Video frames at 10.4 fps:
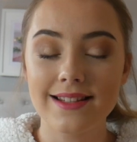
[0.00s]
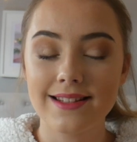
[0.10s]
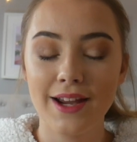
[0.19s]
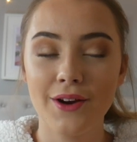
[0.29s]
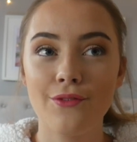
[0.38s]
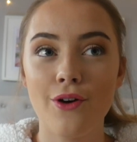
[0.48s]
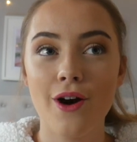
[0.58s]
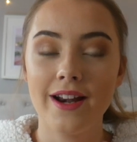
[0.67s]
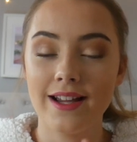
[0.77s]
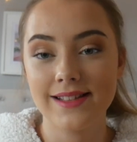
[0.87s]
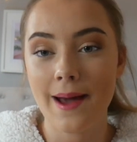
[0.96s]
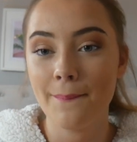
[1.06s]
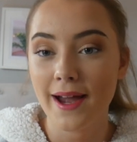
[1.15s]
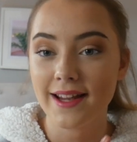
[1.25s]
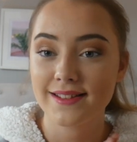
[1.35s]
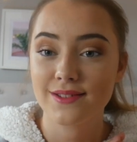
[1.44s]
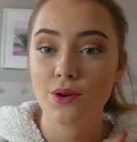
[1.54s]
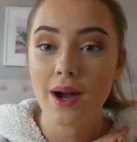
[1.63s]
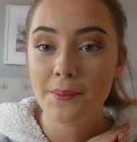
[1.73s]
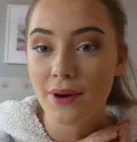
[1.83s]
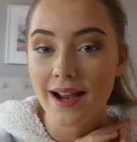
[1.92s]
asking for a nice handbag is
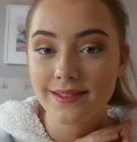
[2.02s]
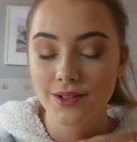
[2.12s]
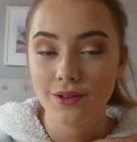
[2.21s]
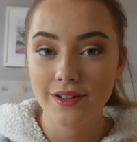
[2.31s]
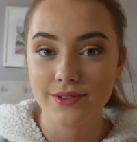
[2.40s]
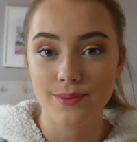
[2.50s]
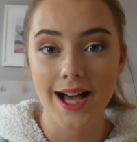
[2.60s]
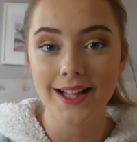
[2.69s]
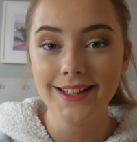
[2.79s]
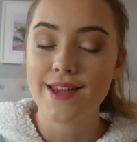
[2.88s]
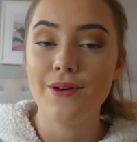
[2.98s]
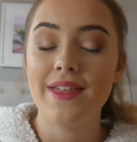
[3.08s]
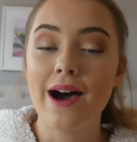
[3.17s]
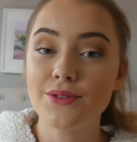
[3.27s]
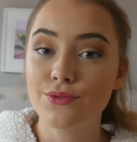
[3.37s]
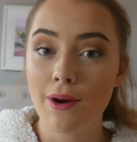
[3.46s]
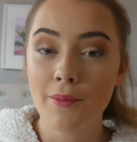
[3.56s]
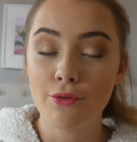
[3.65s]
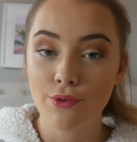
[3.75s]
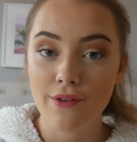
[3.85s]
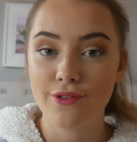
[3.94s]
quite practical as well so that was
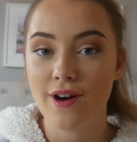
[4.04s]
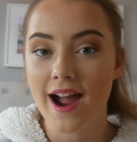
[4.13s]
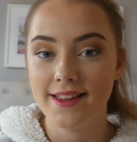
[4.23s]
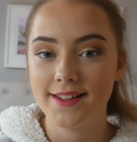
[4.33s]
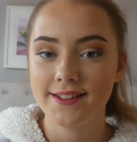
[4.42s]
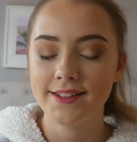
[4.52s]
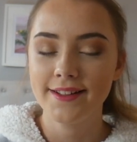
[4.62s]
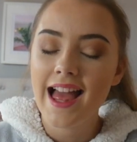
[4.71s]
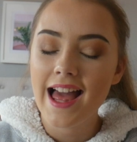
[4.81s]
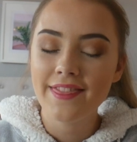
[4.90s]
from River Island.